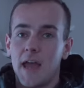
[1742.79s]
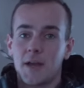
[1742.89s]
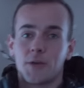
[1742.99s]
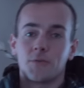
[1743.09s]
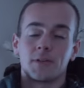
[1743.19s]

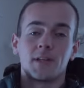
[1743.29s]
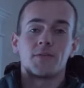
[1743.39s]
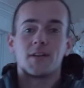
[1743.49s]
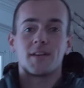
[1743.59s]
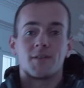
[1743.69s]
Hacker
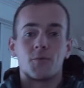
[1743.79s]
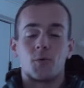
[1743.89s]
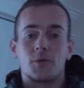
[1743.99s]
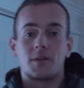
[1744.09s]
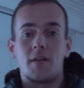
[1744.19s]
Olivia
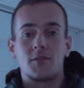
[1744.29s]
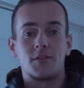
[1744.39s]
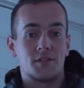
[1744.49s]
or Kevin